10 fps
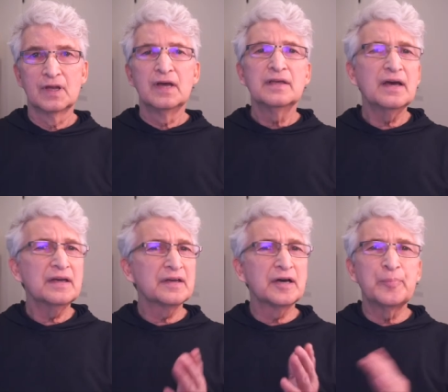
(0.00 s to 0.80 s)

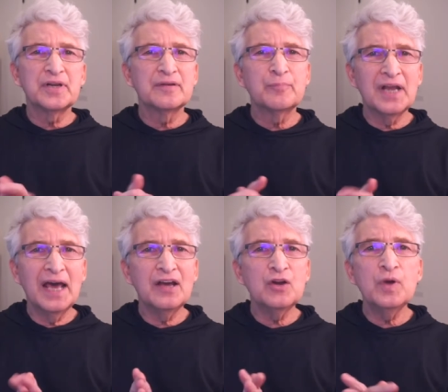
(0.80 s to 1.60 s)
Yeah. But
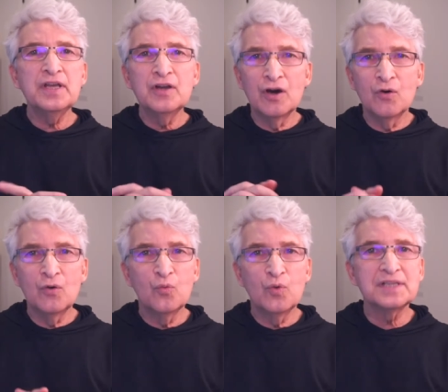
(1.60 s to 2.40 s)
how do we know
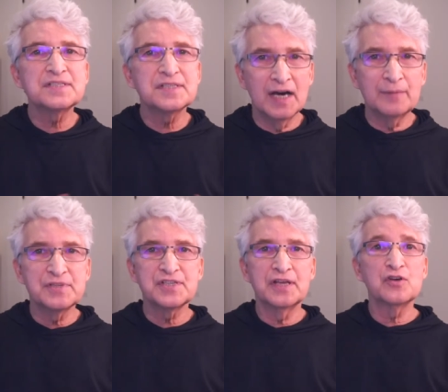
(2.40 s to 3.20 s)
when it's time to
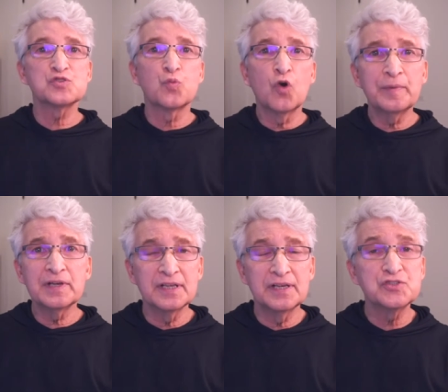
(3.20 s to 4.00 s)
send those warming
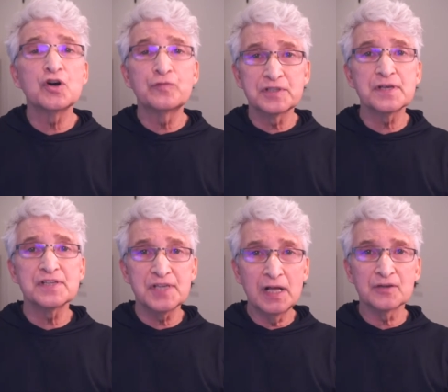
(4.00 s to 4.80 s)
leads over to the
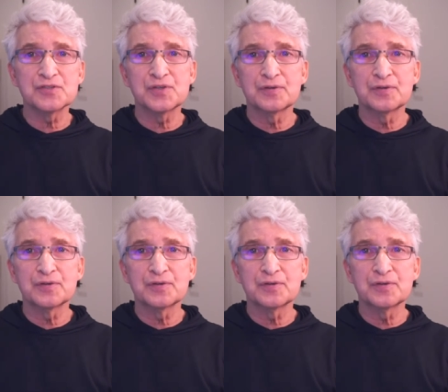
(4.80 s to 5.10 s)
sellers?